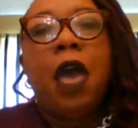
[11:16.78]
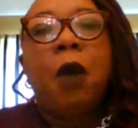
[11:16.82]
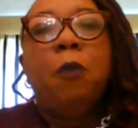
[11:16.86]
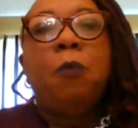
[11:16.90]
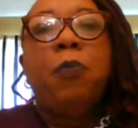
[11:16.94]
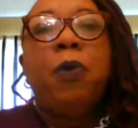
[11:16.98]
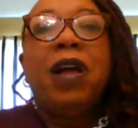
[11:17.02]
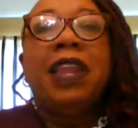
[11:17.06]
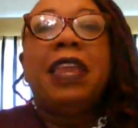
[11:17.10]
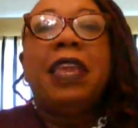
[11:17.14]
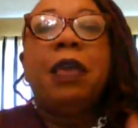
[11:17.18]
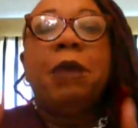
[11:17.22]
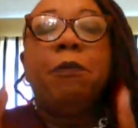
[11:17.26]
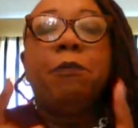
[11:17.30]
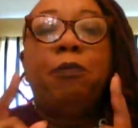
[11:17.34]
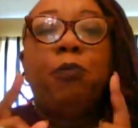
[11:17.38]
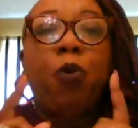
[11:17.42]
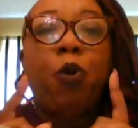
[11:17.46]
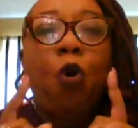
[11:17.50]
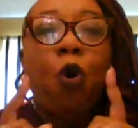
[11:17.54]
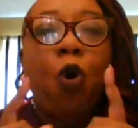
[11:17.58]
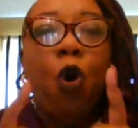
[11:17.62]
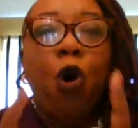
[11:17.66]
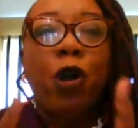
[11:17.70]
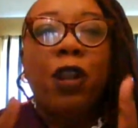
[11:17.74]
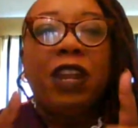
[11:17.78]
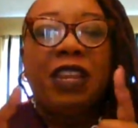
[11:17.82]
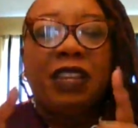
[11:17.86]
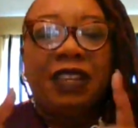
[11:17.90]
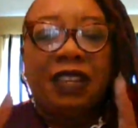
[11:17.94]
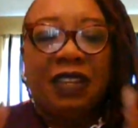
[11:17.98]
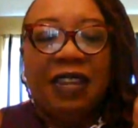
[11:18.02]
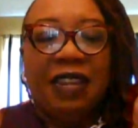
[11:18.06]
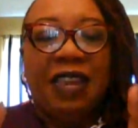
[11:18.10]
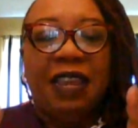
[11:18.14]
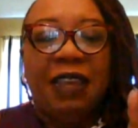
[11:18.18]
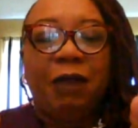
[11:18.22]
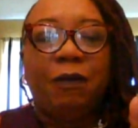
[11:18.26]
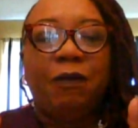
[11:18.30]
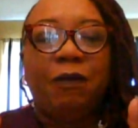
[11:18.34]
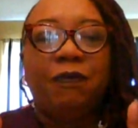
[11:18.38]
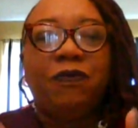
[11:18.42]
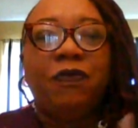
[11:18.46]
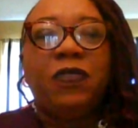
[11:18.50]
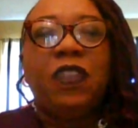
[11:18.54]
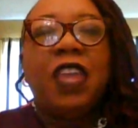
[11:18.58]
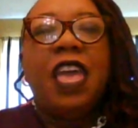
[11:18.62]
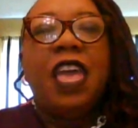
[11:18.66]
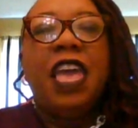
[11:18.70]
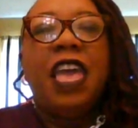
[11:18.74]
But importantly,
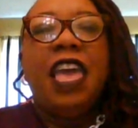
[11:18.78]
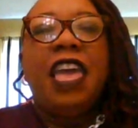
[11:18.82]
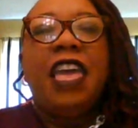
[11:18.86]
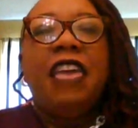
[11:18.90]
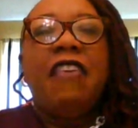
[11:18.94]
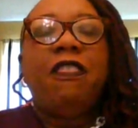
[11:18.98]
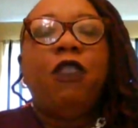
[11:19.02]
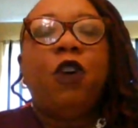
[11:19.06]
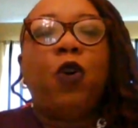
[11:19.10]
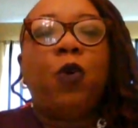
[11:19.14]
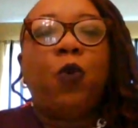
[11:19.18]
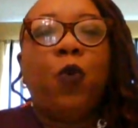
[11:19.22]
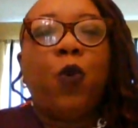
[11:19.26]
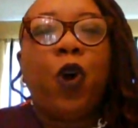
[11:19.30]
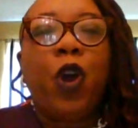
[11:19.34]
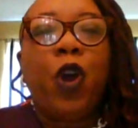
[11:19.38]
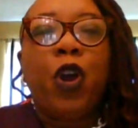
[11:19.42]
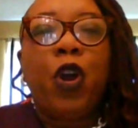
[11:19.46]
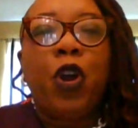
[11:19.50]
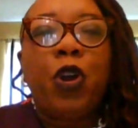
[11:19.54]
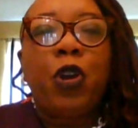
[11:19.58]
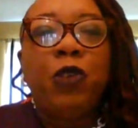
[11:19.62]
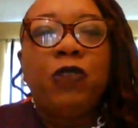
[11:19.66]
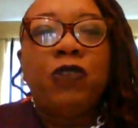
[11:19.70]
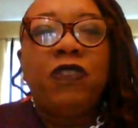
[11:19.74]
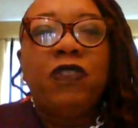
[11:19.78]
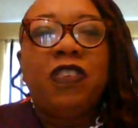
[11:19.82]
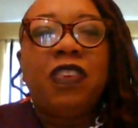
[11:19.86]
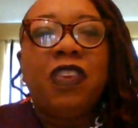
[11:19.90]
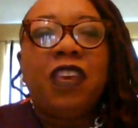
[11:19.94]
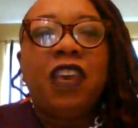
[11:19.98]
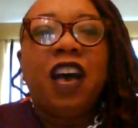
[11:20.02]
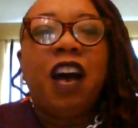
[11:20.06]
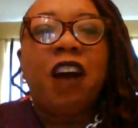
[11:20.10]
in the words